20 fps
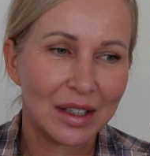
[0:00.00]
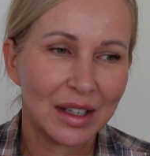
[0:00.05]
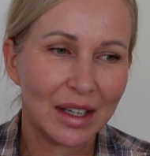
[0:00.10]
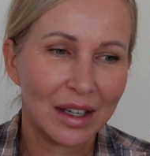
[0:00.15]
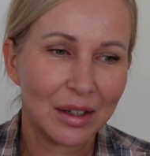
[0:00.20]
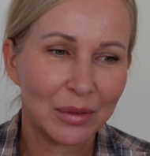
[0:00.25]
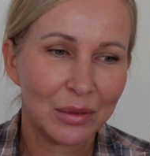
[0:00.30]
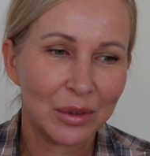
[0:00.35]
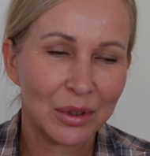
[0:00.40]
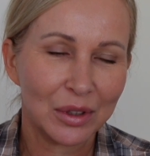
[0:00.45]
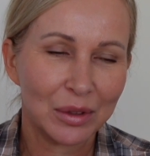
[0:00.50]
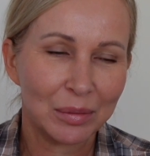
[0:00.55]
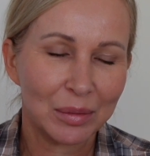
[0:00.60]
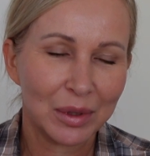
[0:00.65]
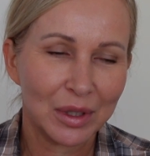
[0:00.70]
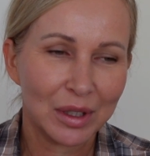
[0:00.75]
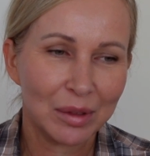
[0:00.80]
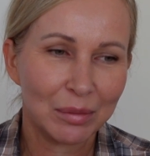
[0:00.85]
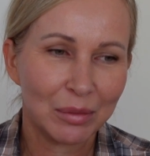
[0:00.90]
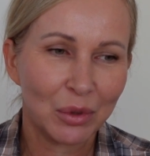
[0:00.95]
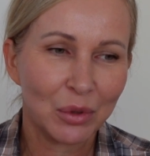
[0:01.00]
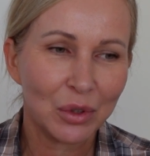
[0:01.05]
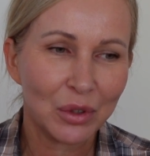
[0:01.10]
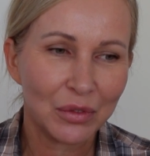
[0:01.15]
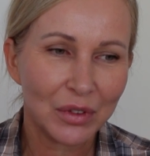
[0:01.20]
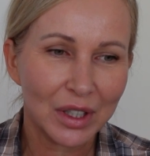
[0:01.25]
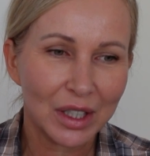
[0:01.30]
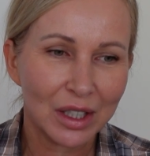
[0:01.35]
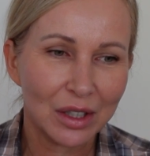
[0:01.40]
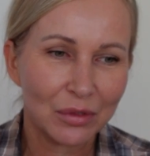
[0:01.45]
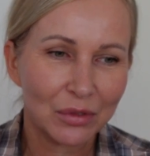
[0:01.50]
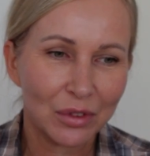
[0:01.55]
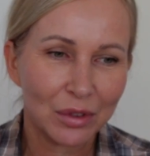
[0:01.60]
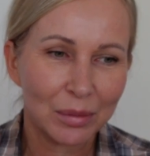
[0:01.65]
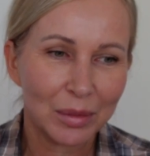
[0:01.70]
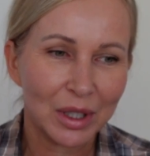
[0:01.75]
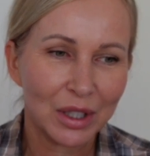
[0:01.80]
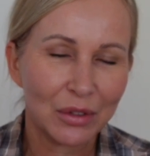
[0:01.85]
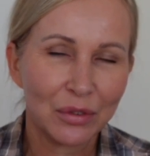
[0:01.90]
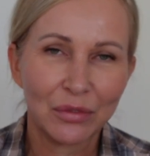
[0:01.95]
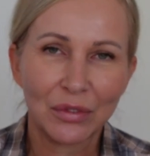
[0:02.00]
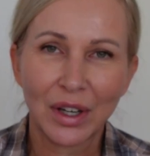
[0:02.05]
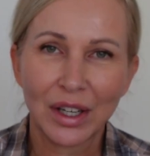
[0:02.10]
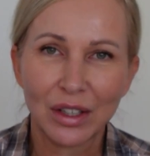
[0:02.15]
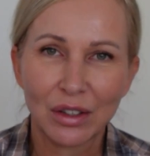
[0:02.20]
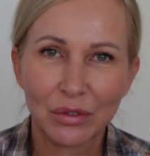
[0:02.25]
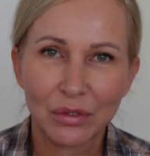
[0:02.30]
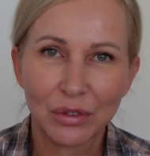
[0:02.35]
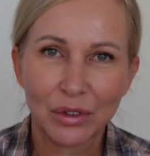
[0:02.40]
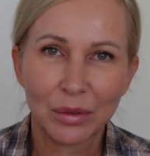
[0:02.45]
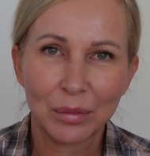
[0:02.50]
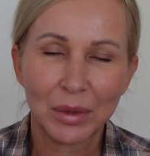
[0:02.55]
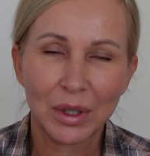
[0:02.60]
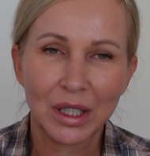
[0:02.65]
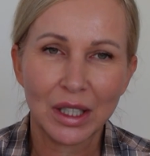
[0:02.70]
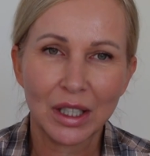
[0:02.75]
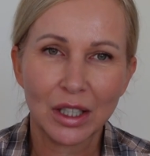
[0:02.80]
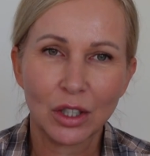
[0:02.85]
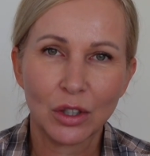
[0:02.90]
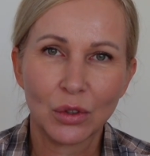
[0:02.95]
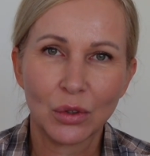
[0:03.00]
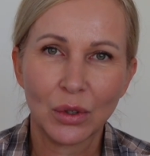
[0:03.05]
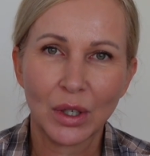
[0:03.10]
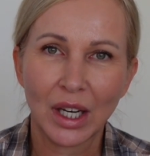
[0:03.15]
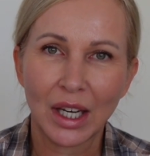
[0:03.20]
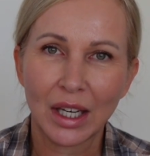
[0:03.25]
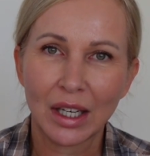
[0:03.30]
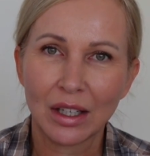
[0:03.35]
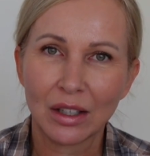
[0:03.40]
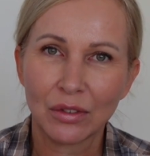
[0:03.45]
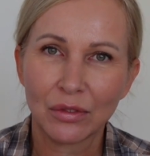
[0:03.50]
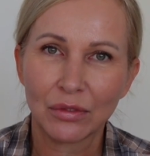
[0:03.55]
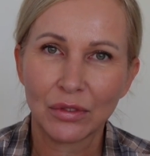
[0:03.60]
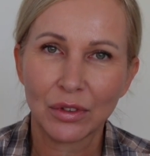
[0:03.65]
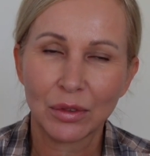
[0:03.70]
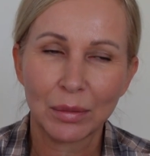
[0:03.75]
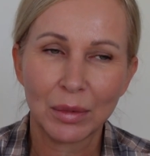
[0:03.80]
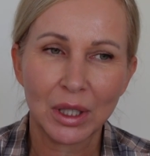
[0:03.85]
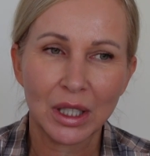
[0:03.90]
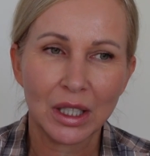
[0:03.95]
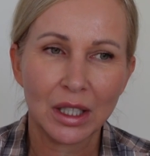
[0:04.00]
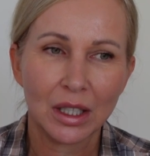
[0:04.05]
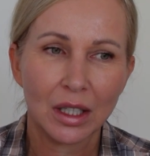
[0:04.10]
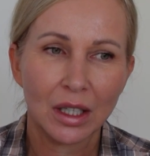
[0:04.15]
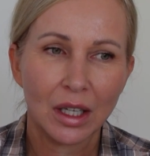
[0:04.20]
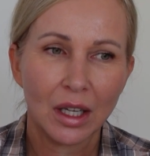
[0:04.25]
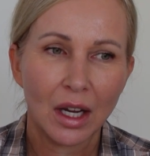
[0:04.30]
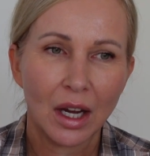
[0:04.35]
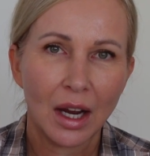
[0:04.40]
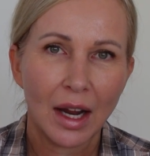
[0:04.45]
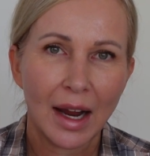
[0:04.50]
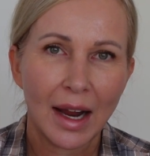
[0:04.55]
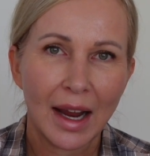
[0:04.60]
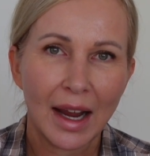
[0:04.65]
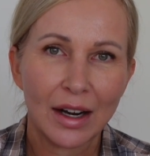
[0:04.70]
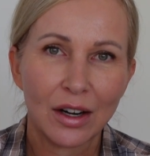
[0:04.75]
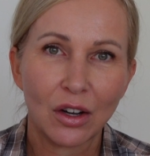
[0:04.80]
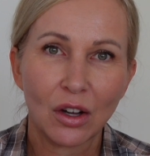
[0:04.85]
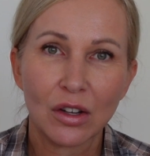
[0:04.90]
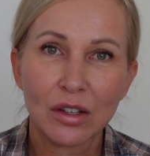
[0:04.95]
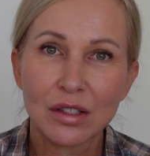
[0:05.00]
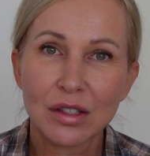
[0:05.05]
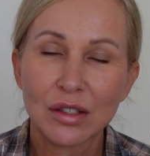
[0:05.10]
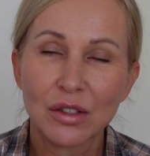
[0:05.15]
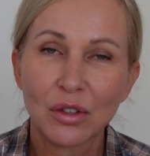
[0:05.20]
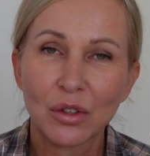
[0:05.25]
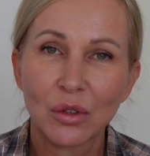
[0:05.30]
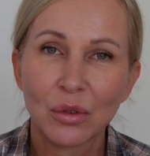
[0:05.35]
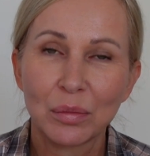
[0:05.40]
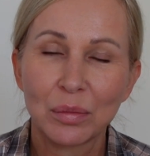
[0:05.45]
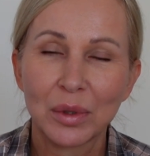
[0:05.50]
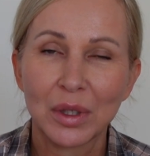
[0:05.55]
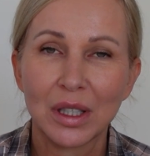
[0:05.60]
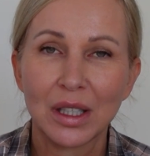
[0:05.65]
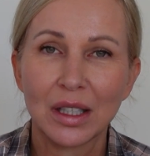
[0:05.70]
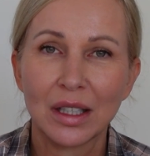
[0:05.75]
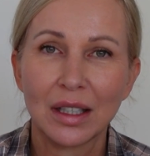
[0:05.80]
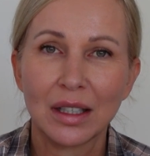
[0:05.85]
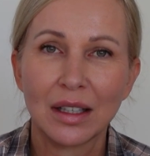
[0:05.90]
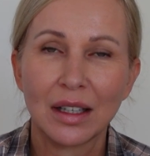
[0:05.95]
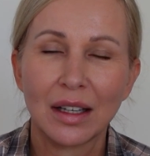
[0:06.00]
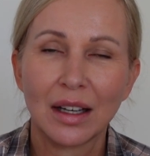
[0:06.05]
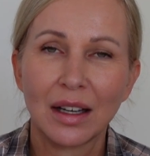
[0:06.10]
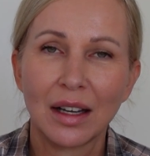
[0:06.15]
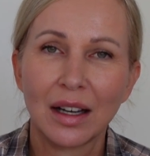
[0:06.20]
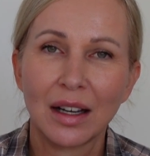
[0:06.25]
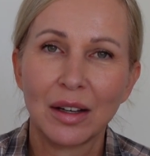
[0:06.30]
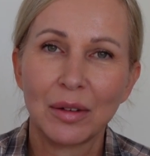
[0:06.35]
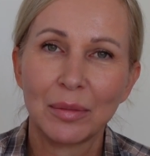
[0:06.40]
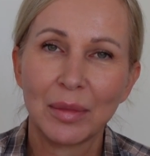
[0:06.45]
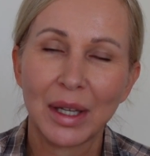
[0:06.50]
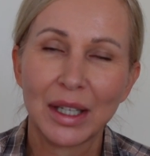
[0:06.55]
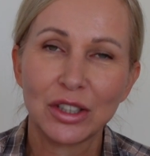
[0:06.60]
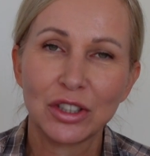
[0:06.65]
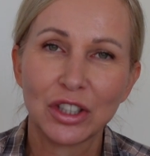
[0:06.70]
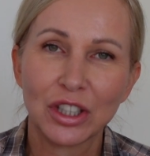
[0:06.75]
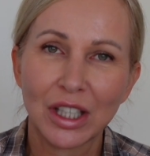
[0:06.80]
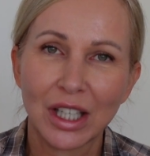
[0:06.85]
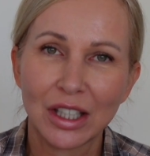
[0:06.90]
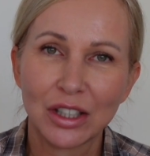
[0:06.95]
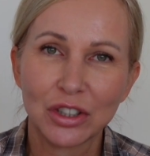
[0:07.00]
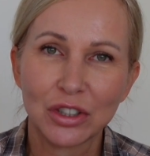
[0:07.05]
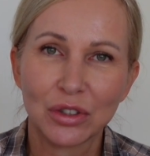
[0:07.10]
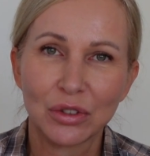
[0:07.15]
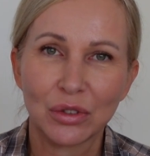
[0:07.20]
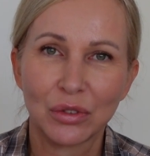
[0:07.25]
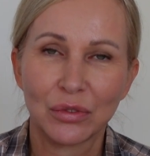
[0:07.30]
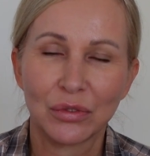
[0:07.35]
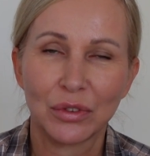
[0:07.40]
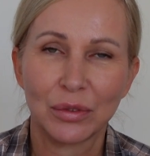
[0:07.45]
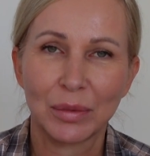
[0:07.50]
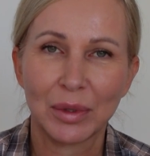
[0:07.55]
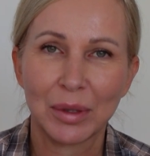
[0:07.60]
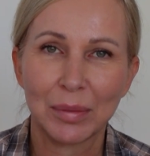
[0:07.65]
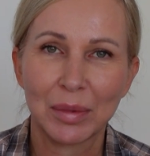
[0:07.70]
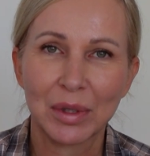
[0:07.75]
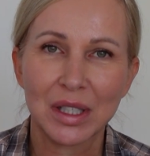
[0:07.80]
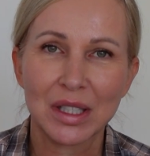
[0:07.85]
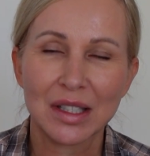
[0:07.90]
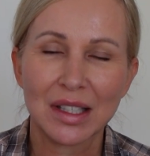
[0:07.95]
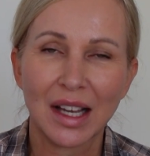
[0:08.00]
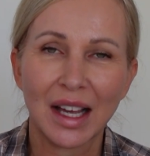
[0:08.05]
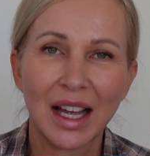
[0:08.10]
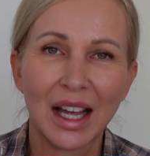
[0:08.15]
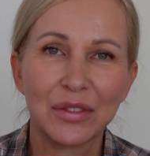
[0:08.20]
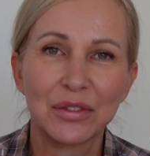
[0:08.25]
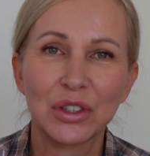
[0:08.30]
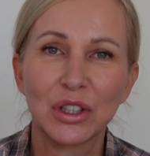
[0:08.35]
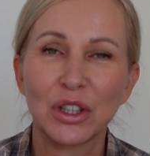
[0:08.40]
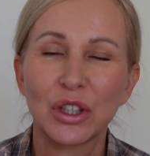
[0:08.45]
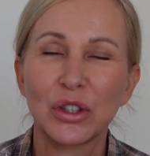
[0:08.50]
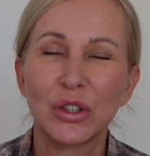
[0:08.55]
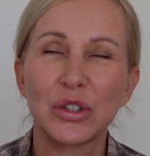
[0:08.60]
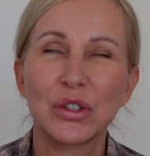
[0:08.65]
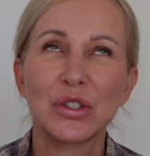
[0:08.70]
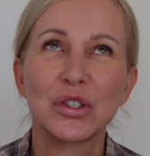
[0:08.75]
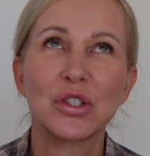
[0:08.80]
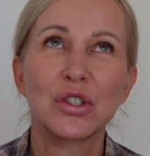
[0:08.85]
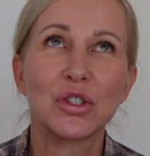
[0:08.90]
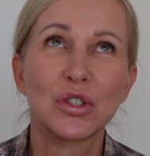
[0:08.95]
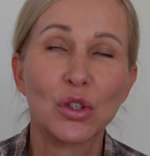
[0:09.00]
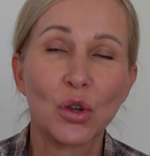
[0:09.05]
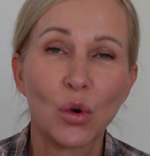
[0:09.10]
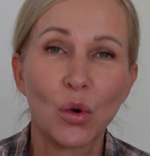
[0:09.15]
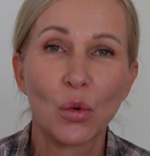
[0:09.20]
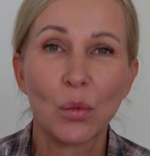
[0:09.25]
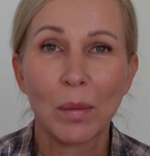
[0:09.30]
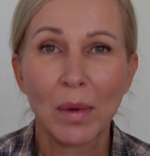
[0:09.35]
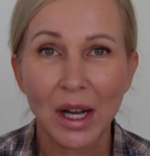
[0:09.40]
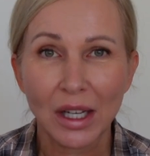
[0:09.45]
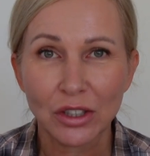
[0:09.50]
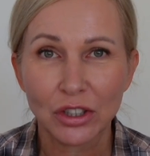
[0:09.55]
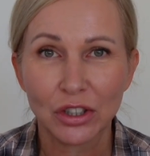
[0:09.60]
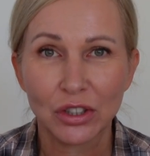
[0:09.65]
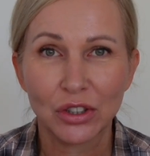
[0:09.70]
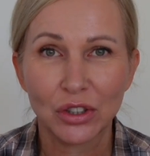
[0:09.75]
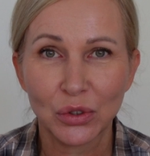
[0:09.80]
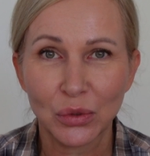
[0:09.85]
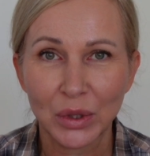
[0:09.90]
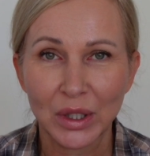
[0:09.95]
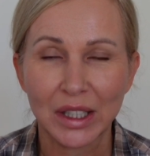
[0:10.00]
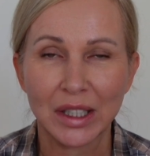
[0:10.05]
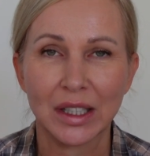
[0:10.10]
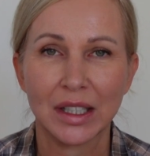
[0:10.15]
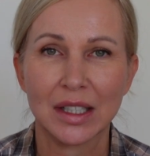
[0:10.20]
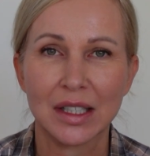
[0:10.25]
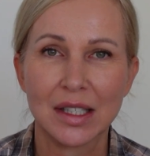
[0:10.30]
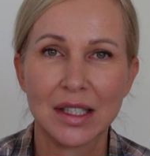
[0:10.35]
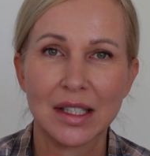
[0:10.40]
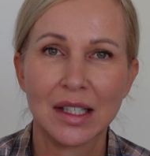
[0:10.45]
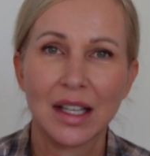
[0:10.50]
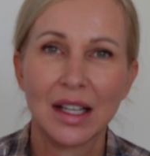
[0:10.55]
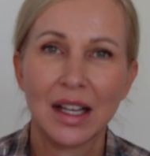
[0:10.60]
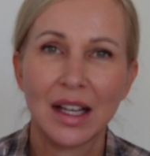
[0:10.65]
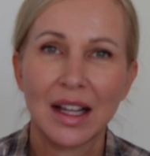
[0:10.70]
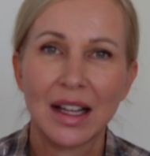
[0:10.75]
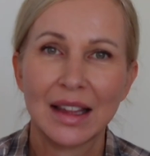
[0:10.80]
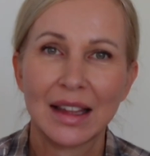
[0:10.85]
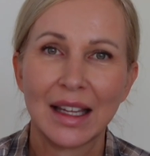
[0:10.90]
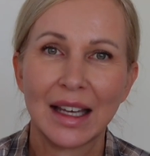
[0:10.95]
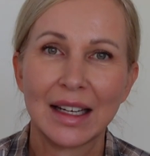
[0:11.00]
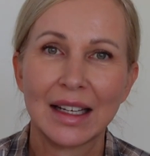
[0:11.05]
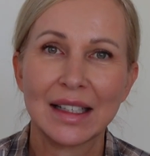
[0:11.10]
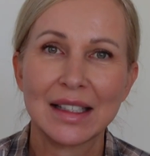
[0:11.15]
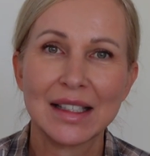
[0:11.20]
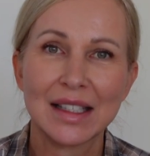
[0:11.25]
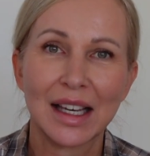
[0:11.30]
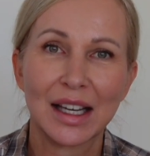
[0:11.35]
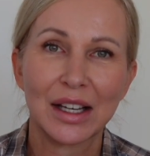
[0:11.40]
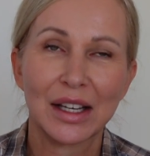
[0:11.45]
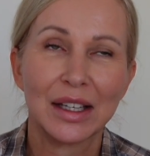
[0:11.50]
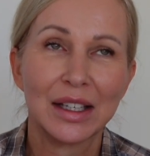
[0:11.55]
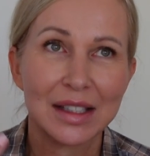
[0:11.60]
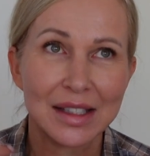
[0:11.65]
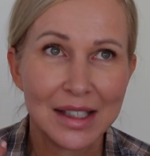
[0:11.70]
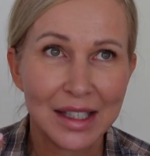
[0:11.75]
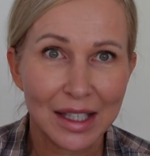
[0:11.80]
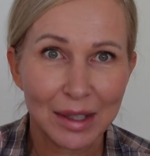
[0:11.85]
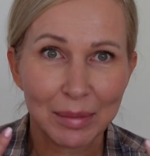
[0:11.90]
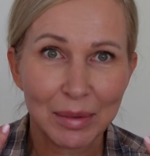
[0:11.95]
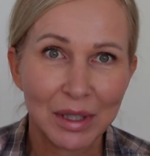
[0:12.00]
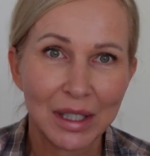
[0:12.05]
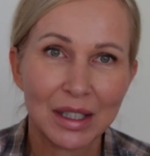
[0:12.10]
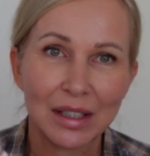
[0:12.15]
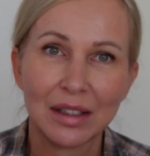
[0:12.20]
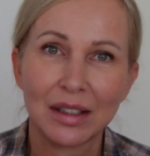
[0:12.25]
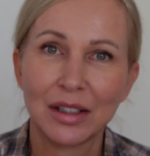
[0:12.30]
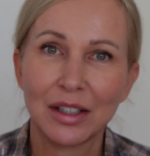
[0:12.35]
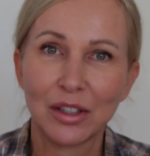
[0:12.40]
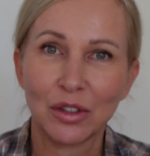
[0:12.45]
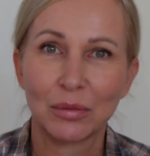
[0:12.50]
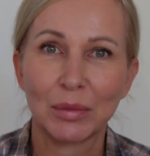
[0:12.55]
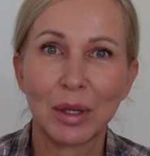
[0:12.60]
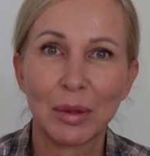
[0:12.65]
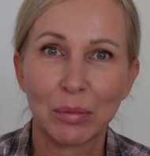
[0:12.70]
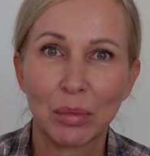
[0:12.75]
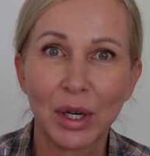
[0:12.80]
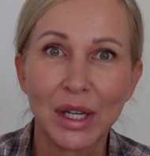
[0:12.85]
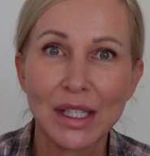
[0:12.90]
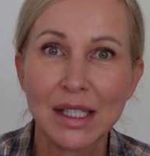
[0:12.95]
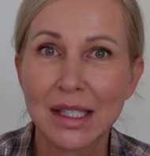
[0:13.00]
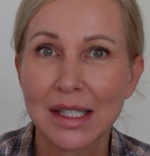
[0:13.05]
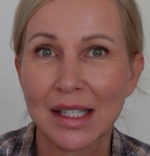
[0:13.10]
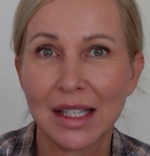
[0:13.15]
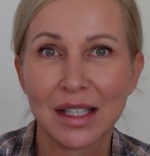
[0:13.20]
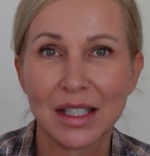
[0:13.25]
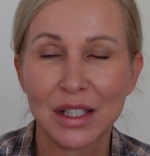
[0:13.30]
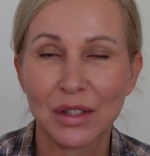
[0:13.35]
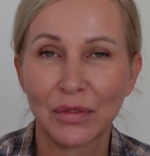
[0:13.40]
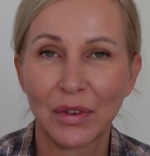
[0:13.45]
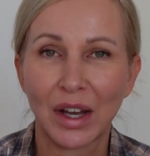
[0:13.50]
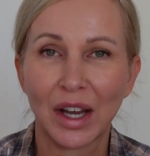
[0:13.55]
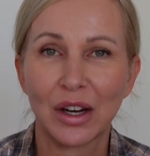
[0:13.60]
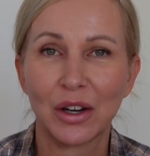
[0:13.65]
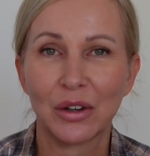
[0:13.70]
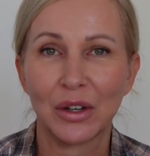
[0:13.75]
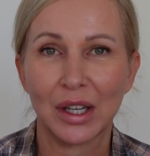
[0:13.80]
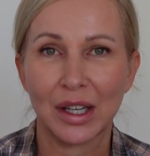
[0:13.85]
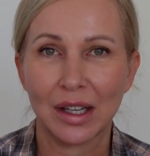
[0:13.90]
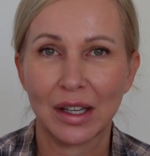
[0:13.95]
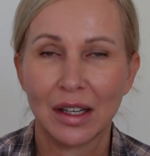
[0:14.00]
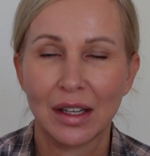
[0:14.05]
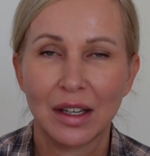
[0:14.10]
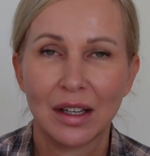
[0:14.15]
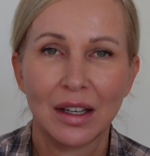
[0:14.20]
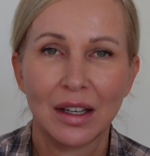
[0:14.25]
that would be motivating for me, fun for me, creative for me, and also be educational for me, because I have to learn so much doing this that it's keeping my brain cells firing.